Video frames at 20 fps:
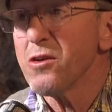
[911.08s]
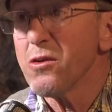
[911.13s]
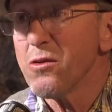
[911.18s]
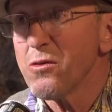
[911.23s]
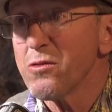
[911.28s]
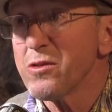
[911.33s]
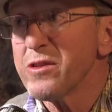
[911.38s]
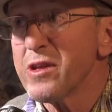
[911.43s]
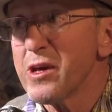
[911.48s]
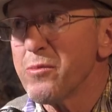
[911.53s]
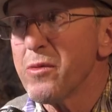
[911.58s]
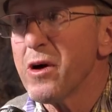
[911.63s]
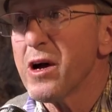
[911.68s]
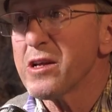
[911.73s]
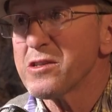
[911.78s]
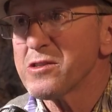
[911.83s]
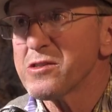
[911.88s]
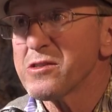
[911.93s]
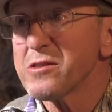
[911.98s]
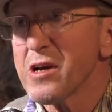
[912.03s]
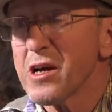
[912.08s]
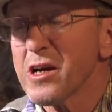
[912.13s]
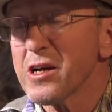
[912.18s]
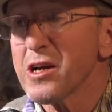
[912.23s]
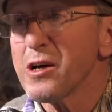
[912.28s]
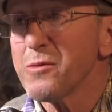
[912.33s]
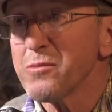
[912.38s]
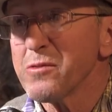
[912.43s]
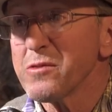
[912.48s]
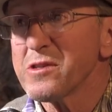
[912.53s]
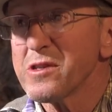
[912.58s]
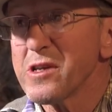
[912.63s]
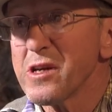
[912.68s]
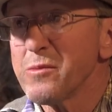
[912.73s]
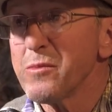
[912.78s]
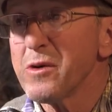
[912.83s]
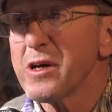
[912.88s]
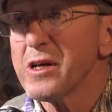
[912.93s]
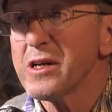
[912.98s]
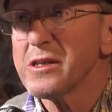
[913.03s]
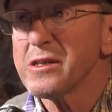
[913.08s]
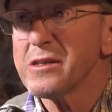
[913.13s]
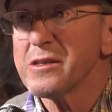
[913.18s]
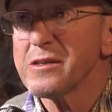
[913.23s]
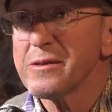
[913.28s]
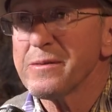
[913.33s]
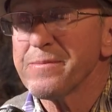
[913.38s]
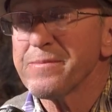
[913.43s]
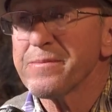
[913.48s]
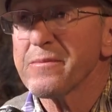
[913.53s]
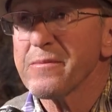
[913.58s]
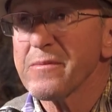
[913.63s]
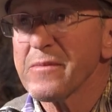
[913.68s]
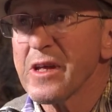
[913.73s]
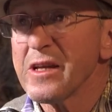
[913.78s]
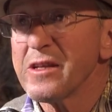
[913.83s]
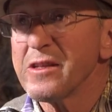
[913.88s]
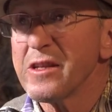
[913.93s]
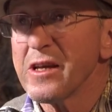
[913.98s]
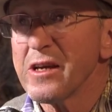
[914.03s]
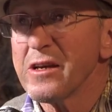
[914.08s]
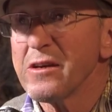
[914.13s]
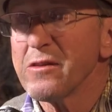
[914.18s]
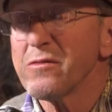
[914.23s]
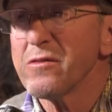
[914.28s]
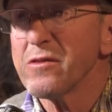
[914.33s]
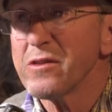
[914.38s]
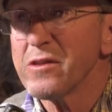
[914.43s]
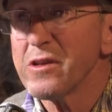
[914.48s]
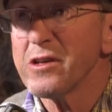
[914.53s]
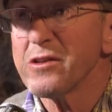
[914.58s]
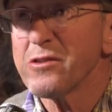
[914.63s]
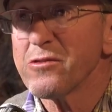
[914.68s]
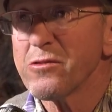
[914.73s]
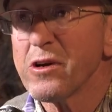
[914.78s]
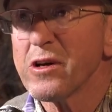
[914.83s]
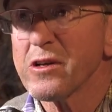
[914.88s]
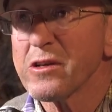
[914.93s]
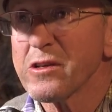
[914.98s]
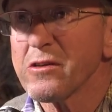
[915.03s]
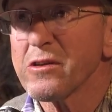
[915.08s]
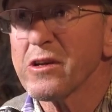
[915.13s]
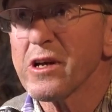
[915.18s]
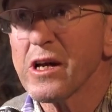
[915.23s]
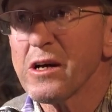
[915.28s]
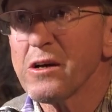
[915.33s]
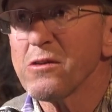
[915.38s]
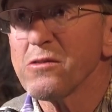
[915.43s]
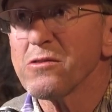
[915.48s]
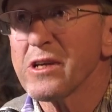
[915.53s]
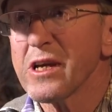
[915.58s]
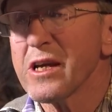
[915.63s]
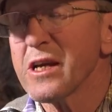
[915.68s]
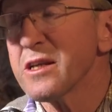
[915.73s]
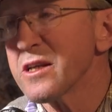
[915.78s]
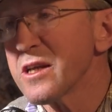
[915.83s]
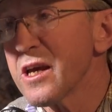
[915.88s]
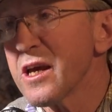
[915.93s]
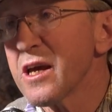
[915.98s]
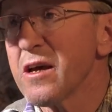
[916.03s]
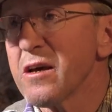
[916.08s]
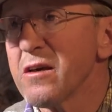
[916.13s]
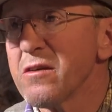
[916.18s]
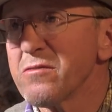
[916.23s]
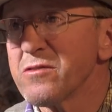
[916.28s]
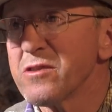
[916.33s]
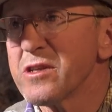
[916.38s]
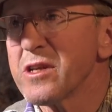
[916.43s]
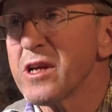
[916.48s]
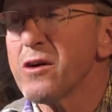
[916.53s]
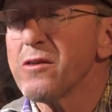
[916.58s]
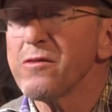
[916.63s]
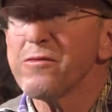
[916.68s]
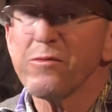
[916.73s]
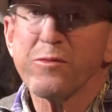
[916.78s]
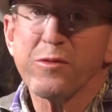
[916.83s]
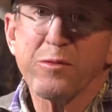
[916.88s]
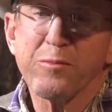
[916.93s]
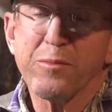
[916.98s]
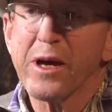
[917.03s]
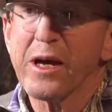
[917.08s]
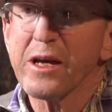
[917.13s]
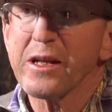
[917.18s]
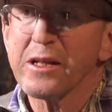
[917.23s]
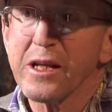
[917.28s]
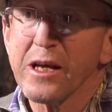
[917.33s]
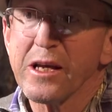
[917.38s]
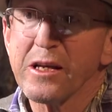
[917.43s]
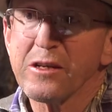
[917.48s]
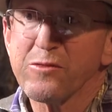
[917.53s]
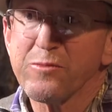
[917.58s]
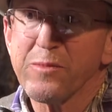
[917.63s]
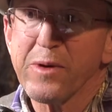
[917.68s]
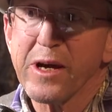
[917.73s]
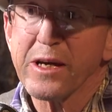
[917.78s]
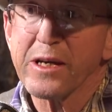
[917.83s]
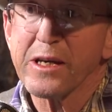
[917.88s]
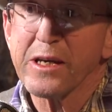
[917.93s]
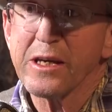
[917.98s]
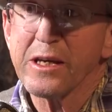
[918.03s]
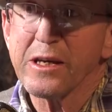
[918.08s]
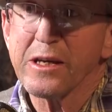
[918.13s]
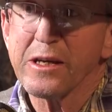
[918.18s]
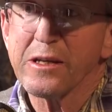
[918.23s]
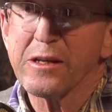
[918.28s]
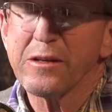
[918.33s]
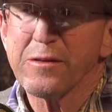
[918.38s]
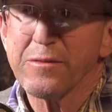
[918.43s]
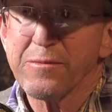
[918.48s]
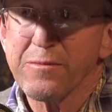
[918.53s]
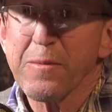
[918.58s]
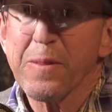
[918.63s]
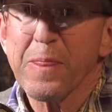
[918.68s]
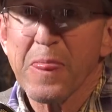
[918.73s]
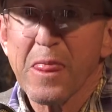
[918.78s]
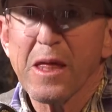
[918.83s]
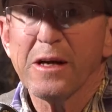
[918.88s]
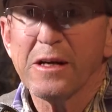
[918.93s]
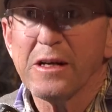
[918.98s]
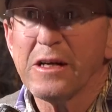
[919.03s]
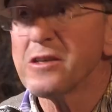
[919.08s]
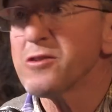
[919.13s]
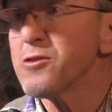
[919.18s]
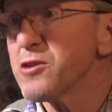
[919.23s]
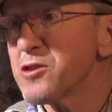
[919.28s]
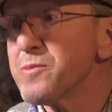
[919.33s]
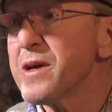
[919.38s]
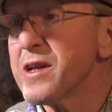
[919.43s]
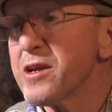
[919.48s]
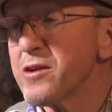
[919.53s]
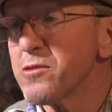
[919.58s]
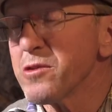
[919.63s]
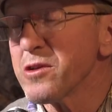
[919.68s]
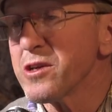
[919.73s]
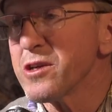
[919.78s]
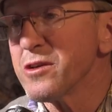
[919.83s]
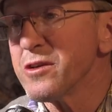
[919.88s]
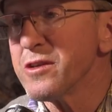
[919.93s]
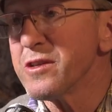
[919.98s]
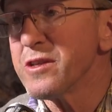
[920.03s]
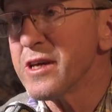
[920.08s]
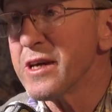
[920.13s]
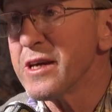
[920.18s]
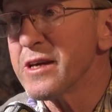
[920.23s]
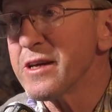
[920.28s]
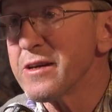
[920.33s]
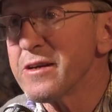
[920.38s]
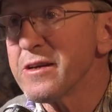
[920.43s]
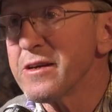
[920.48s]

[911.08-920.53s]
go. They bought a couple semis, and they truck their cows and calves now from the Badlands back in, and so it's been a really good thing.